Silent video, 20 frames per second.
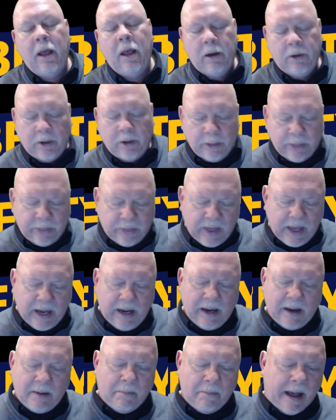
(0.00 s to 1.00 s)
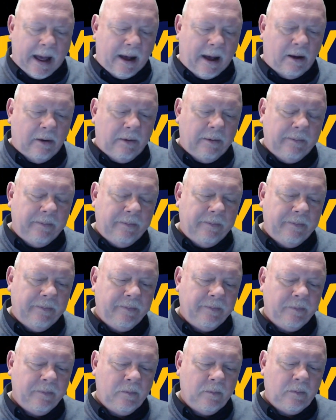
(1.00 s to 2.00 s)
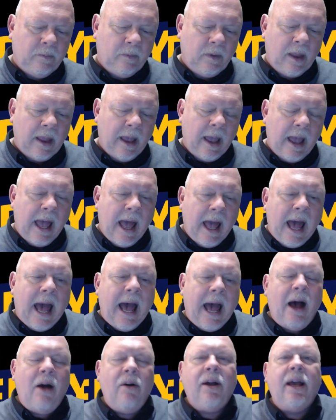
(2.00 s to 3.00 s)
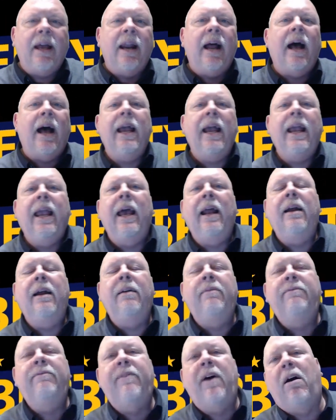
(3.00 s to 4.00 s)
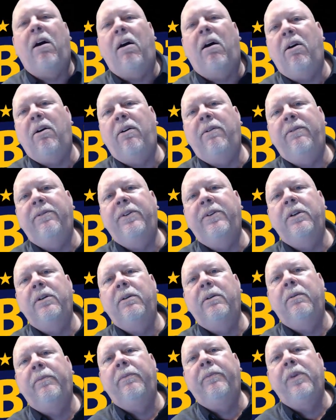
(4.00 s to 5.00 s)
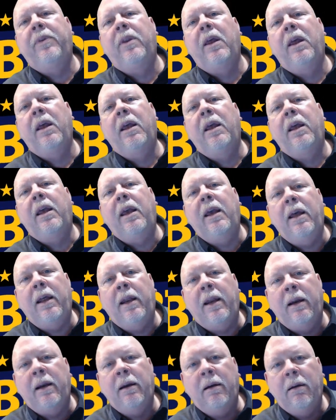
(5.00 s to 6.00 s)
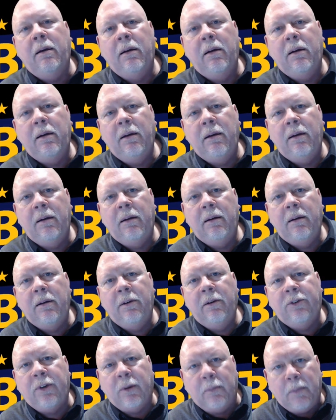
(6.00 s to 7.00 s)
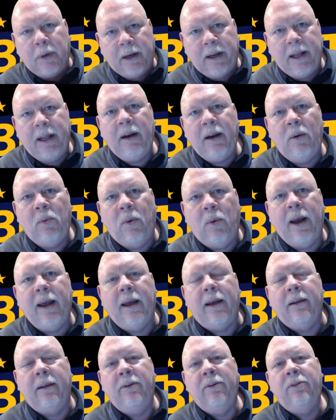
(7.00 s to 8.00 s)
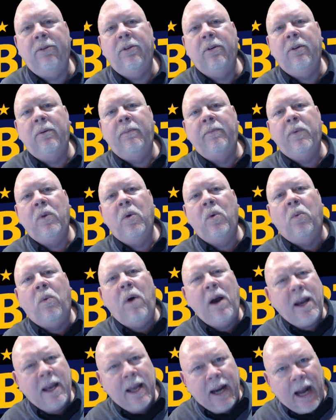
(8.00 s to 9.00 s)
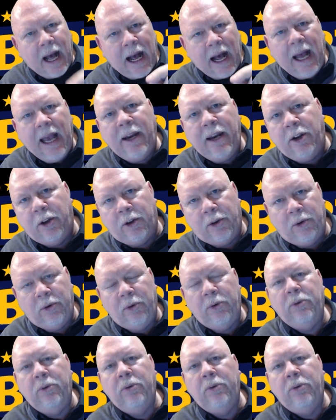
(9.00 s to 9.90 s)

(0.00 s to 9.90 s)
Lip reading: to think about, how can I get involved in some little wins? What can I do?